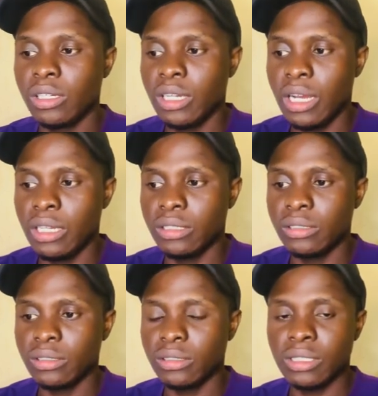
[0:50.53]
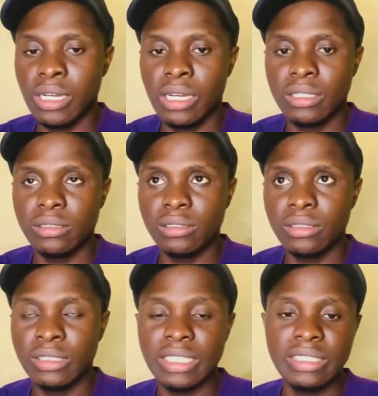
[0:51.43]
can can
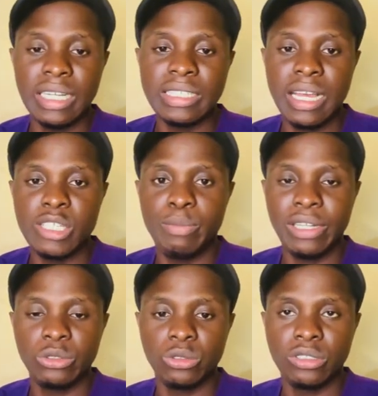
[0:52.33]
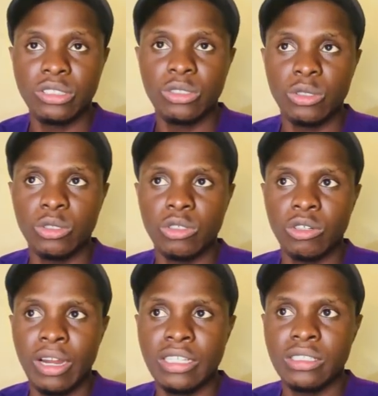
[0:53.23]
send data back to TikTok.
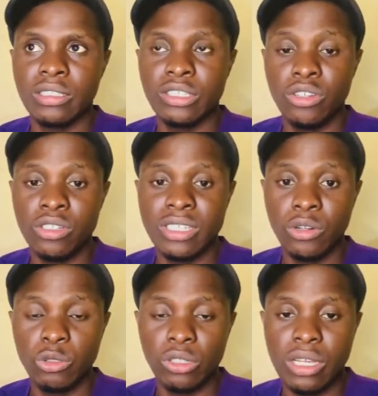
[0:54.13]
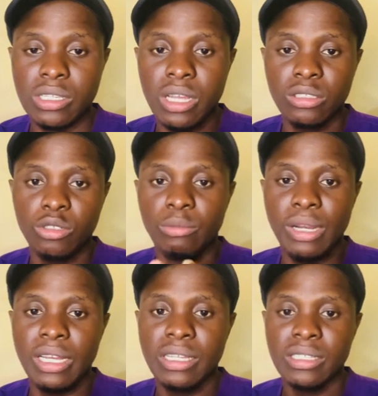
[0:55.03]
All right, TikTok is not going to understand your
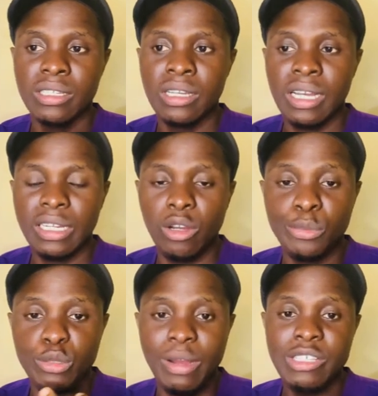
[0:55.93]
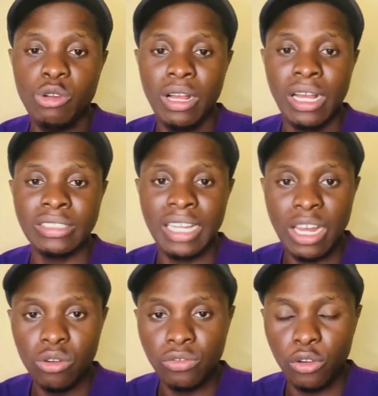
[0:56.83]
buyers, optimize your ad,
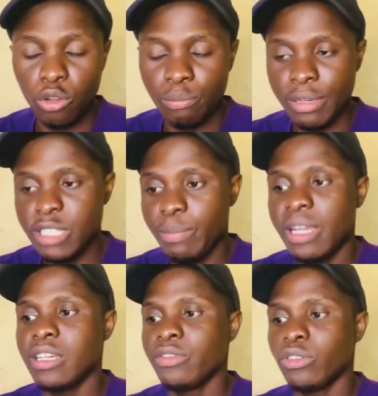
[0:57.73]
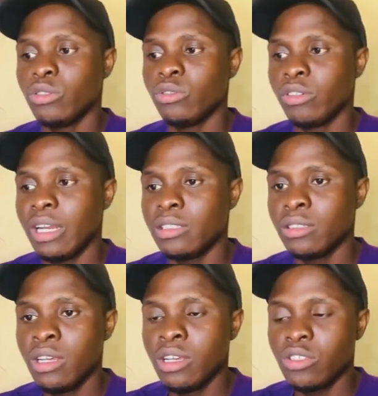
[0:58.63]
and look for your best buyers for you. All right,
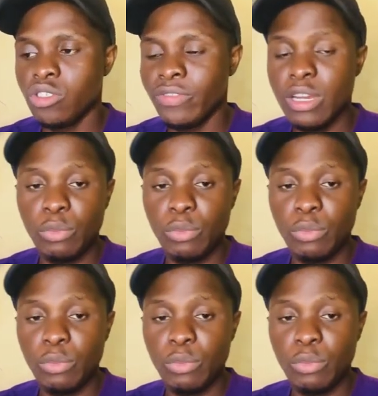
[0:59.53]
so it's very